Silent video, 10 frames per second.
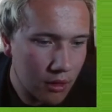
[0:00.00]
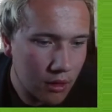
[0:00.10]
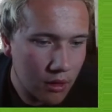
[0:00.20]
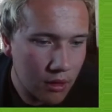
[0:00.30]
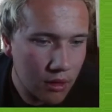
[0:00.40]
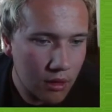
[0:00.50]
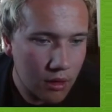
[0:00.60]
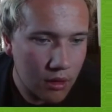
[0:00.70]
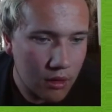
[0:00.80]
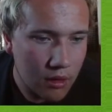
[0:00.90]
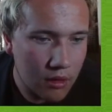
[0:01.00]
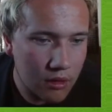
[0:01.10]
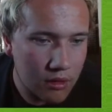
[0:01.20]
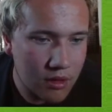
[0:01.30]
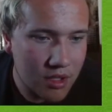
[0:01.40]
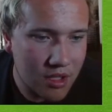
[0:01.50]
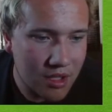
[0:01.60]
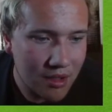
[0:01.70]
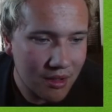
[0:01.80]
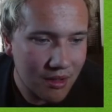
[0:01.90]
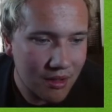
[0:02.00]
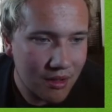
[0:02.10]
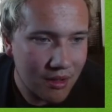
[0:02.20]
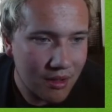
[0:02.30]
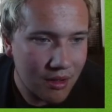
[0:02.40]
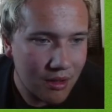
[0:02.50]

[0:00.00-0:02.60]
[no speech]